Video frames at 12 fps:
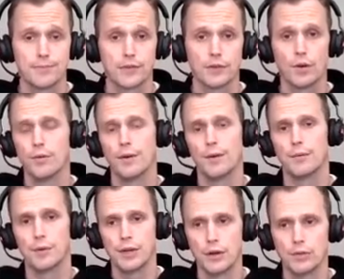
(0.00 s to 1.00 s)
So
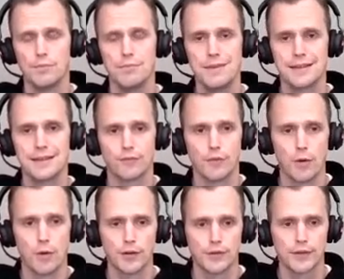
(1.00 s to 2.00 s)
we don't miss
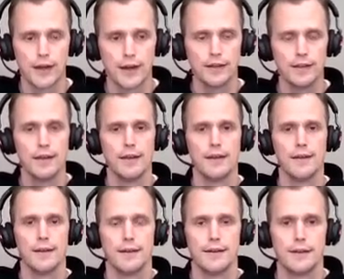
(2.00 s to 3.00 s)
from our side.
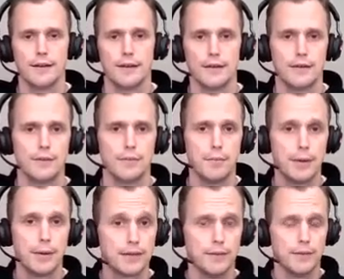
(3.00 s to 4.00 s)

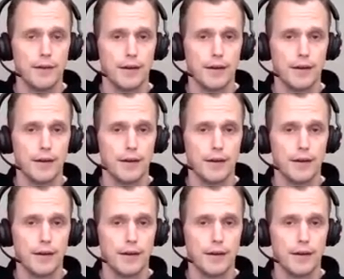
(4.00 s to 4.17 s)
But